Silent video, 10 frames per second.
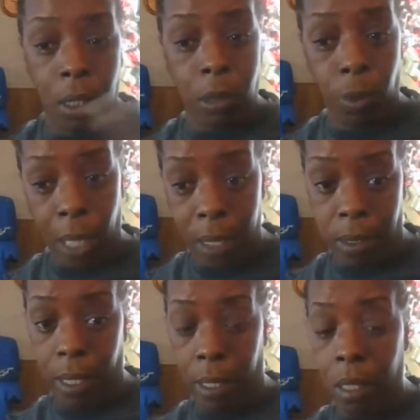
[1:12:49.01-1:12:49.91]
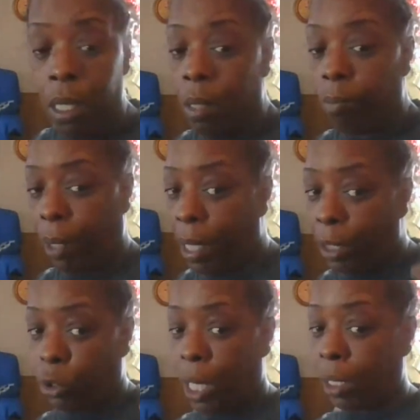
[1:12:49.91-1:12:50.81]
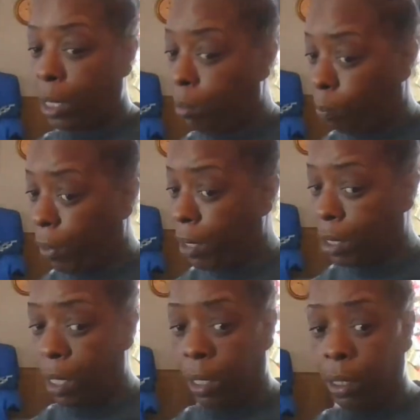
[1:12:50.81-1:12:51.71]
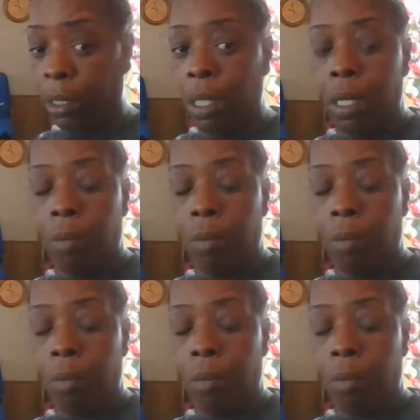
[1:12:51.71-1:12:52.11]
Is what I say. But I try to keep the peace, honey.